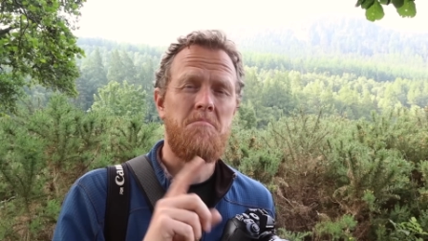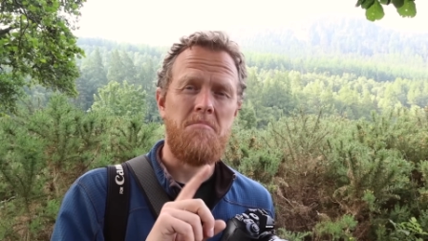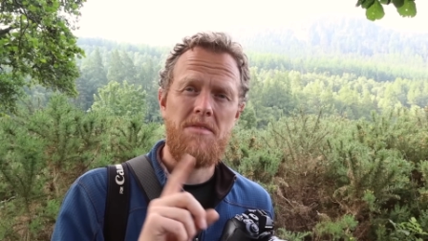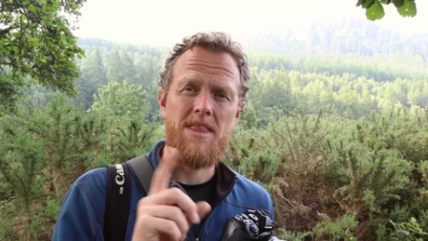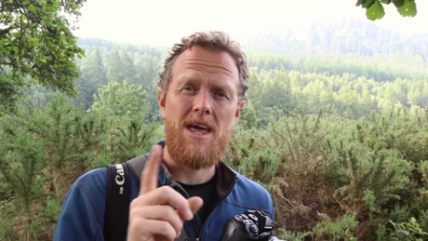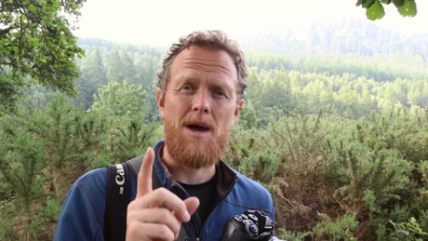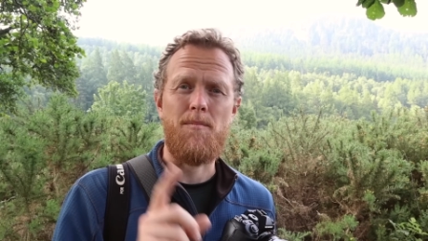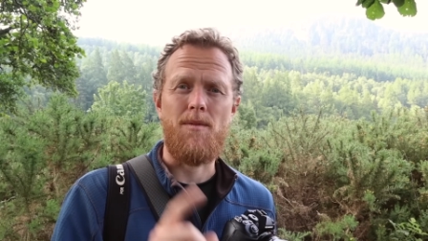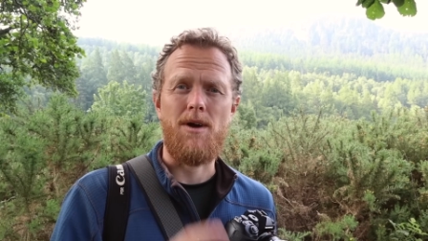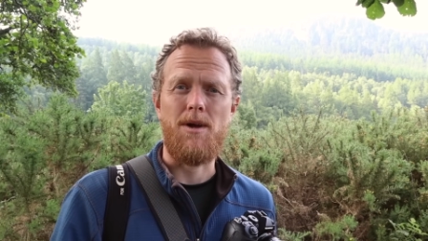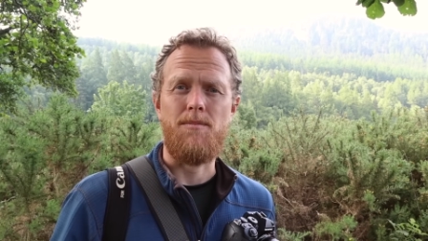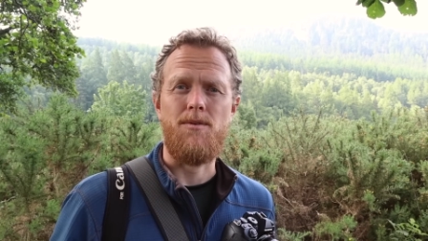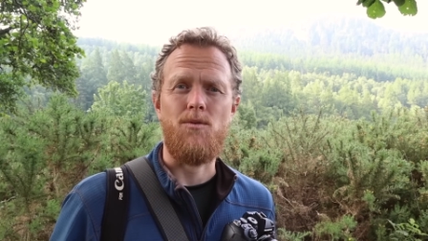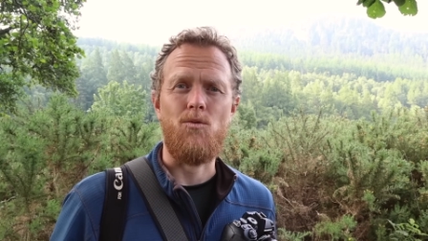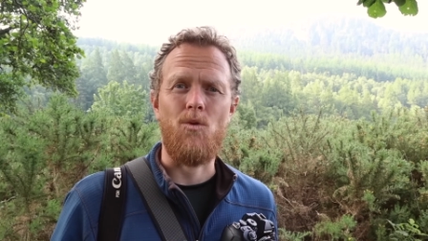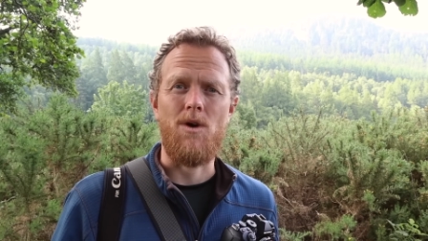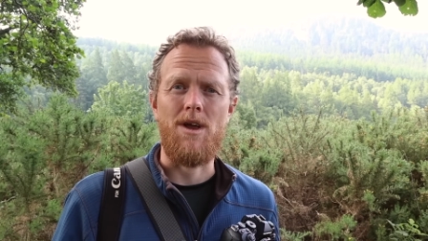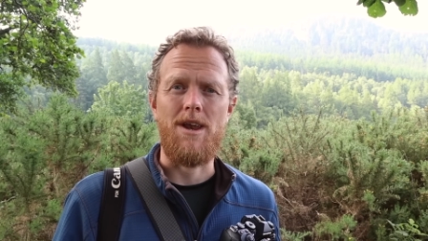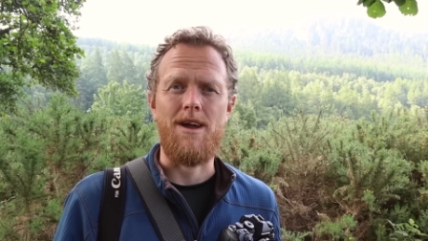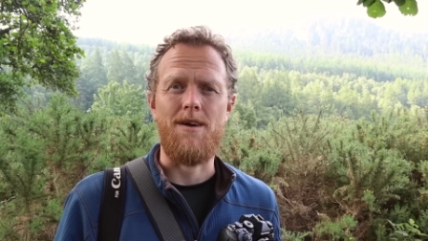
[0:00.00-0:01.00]
might be
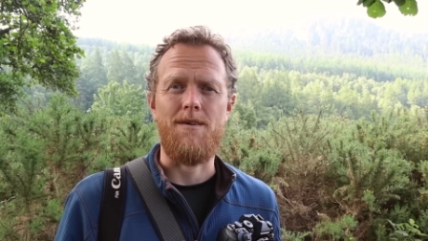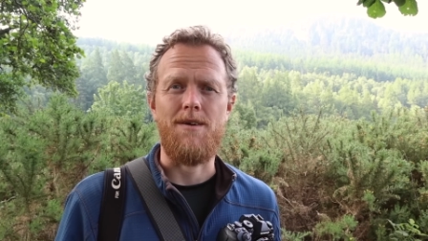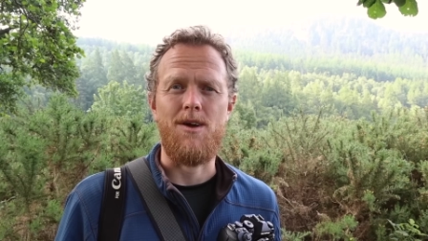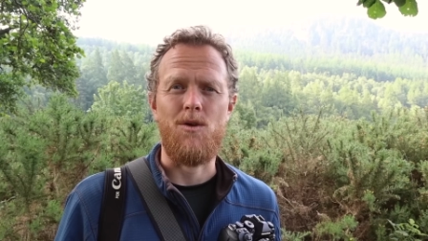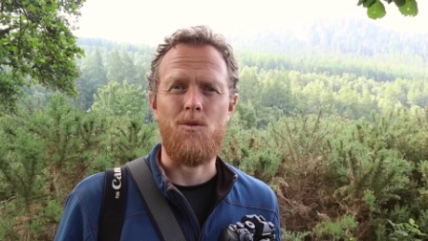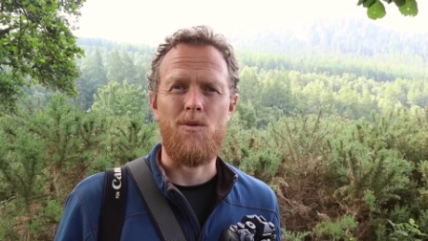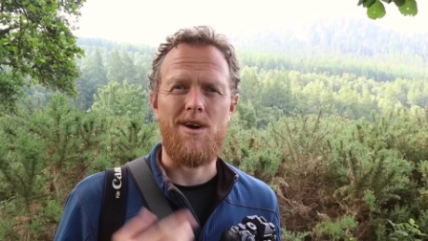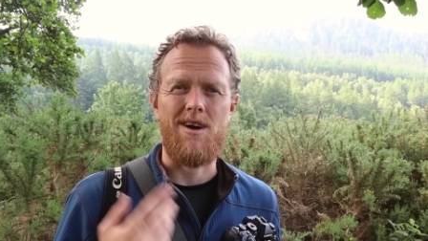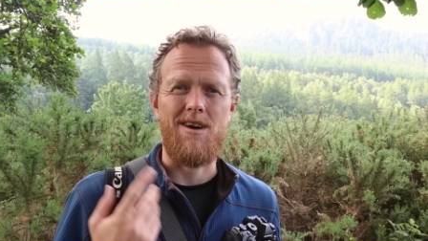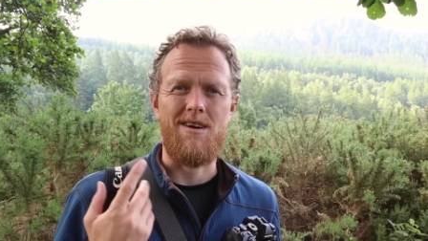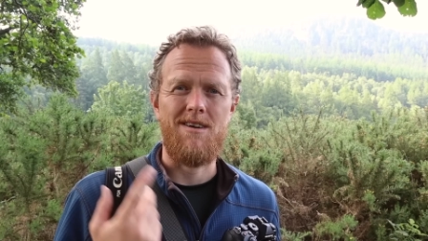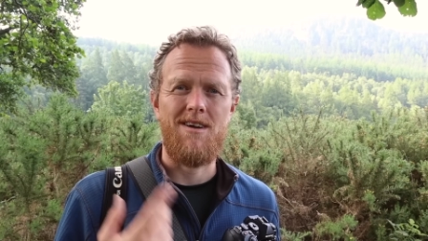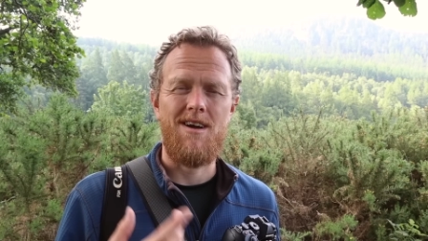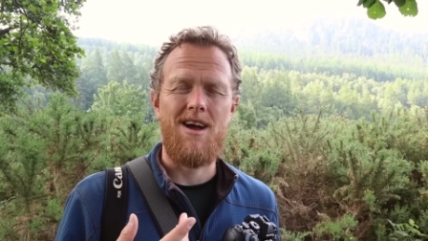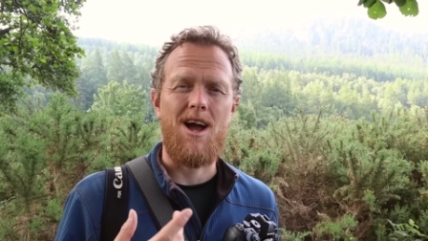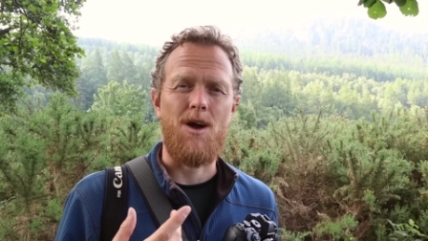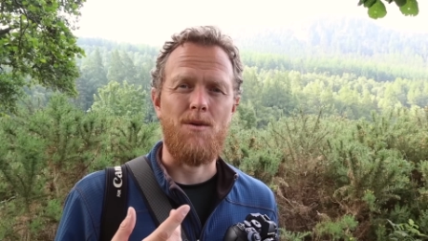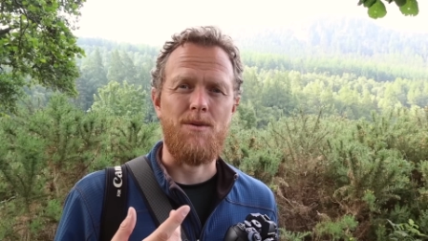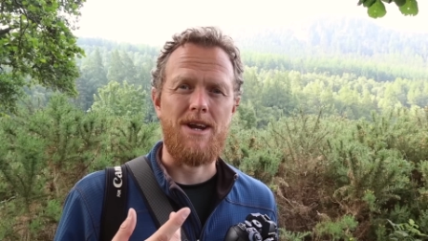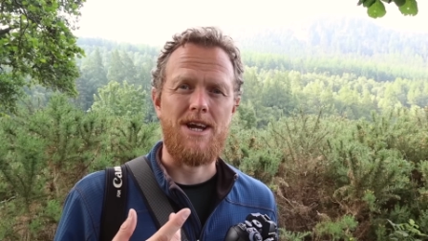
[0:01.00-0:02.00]
one area where
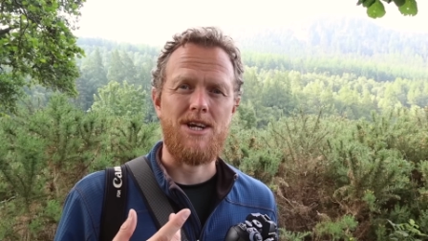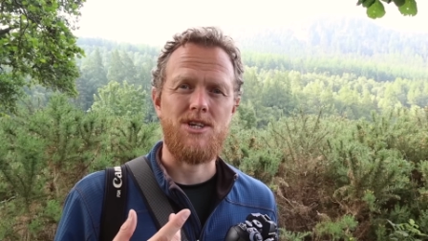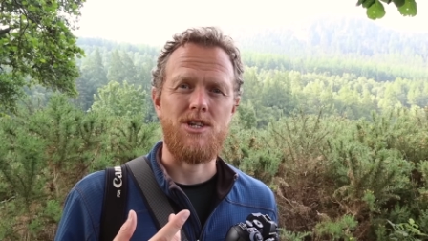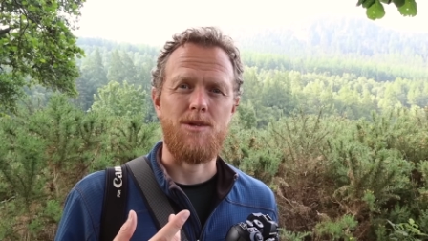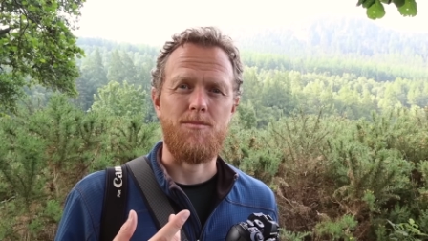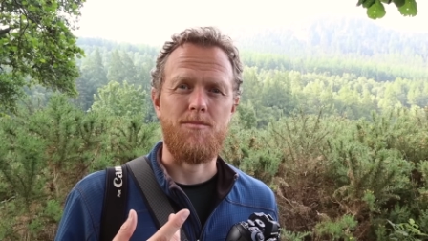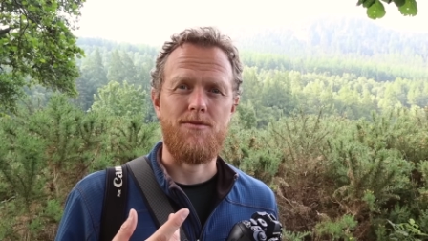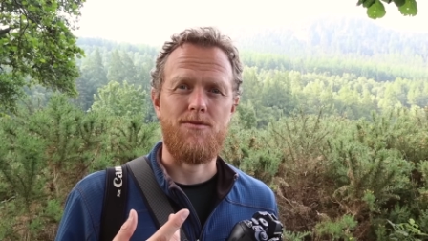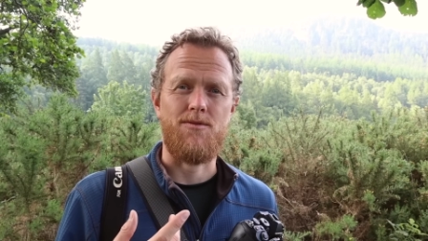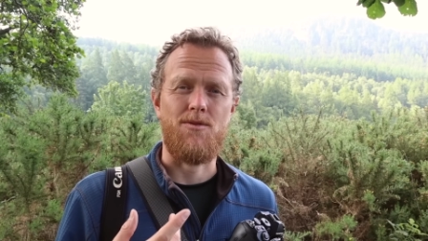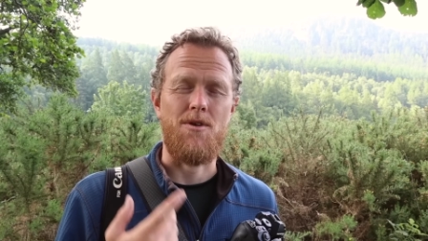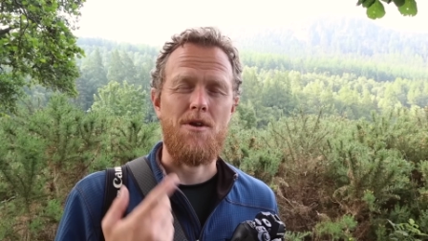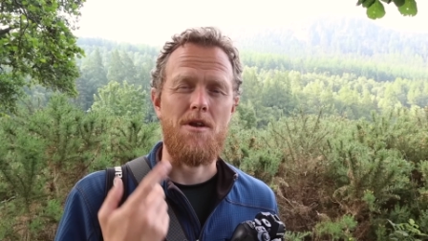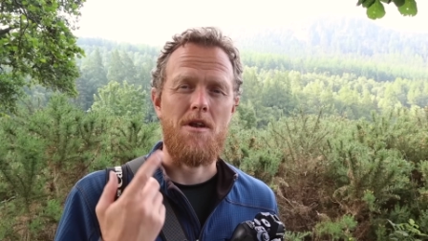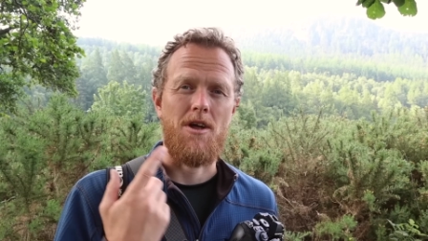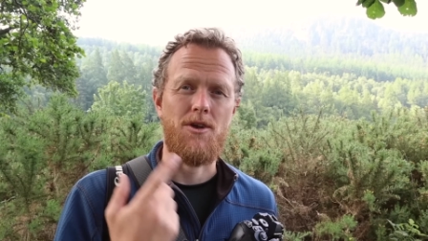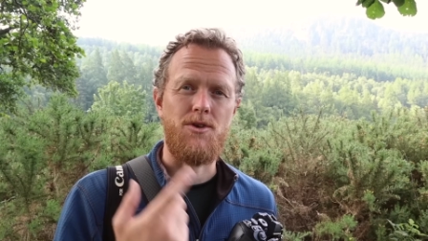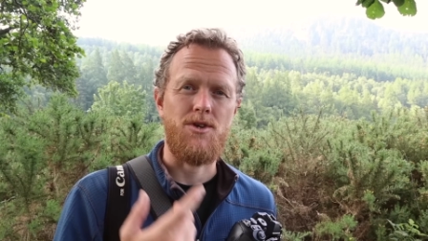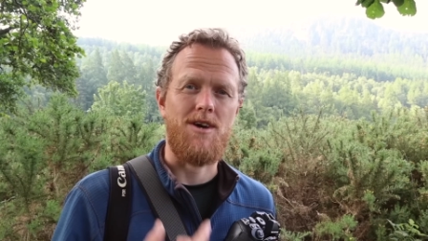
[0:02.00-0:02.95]
I would actually prefer not